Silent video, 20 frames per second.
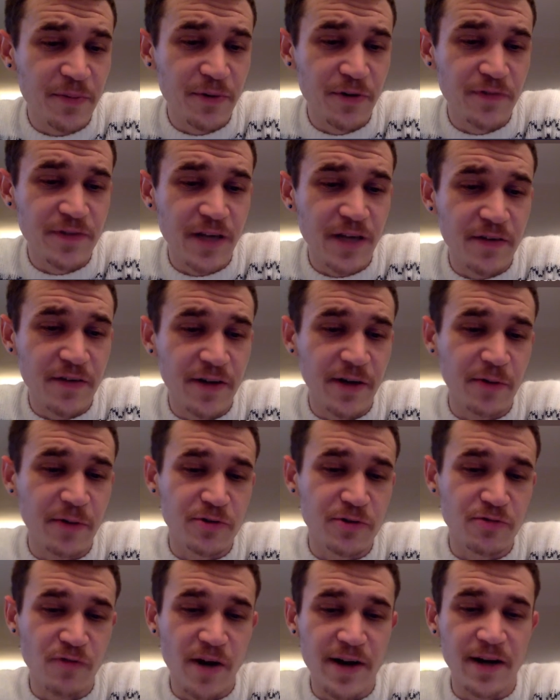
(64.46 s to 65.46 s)
Proof David Icke
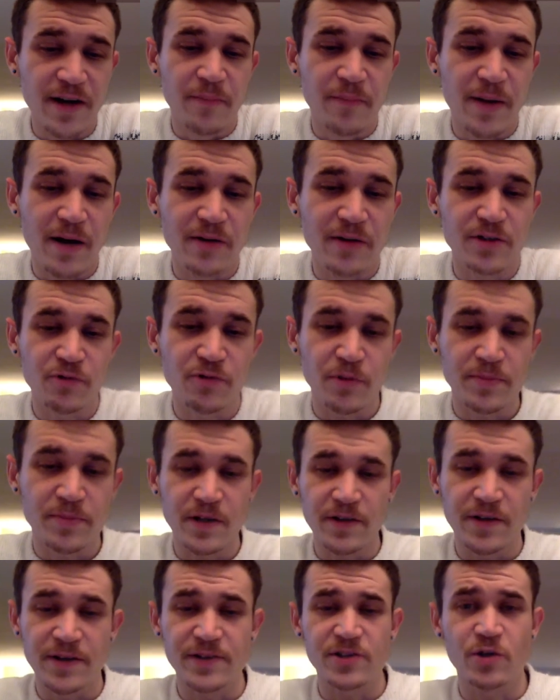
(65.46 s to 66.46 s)
Was Right About the
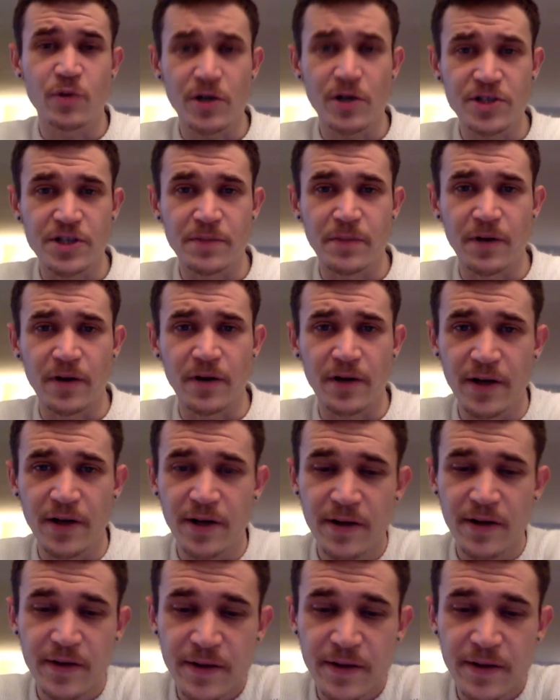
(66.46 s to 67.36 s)
Reptilians?" question mark.